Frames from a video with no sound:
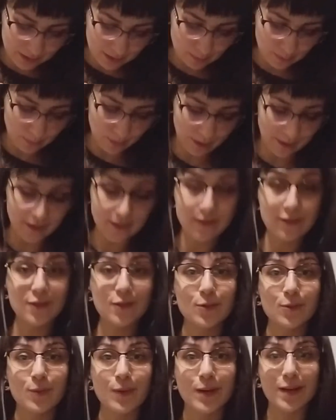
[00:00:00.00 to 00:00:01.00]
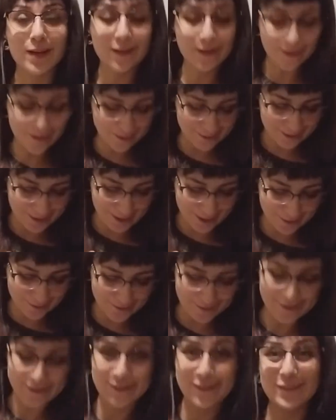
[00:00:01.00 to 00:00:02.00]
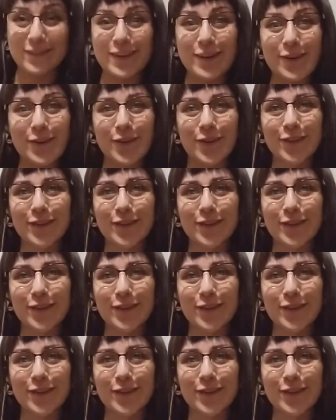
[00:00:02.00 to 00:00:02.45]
the pot to where the carrots grow.